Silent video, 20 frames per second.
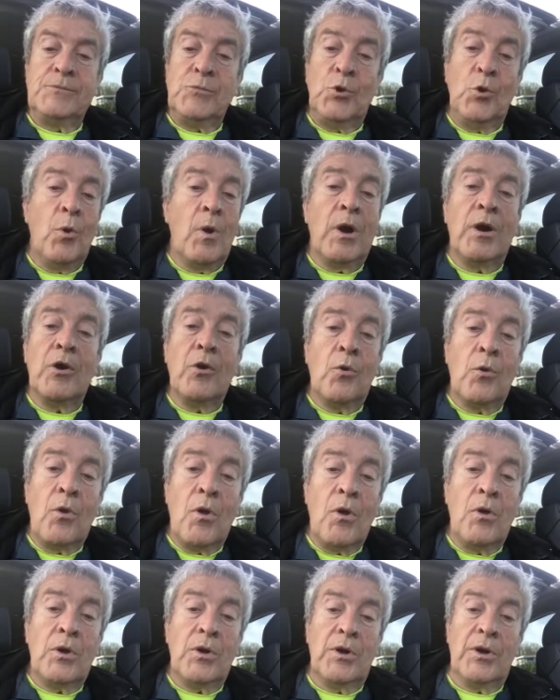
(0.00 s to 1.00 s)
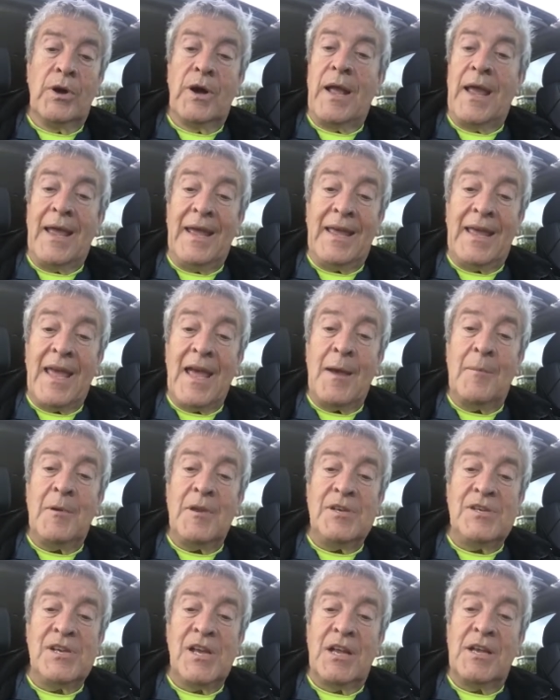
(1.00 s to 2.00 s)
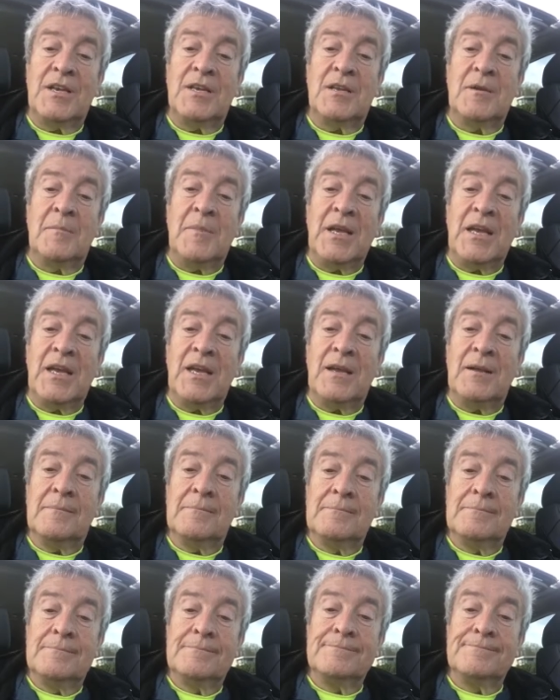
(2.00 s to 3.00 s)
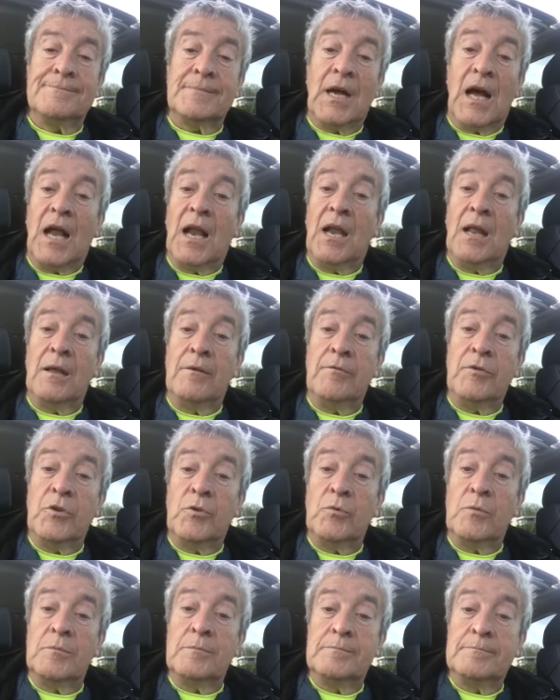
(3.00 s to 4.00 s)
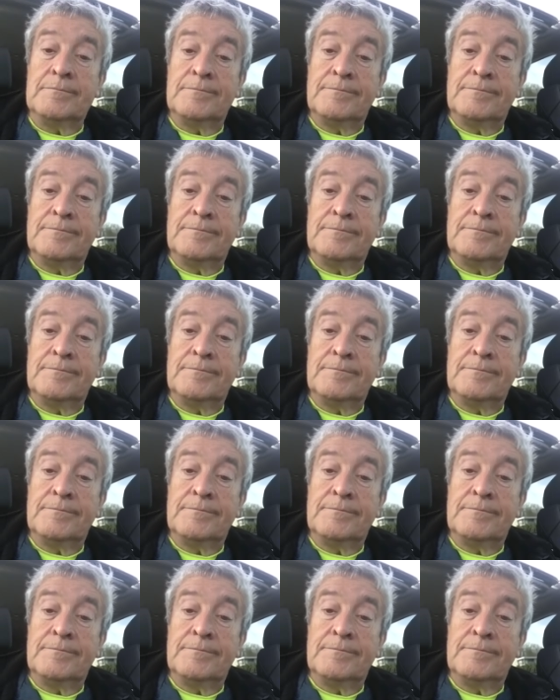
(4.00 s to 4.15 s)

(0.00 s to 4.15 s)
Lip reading: You are no longer a cabbage head to me. I love you.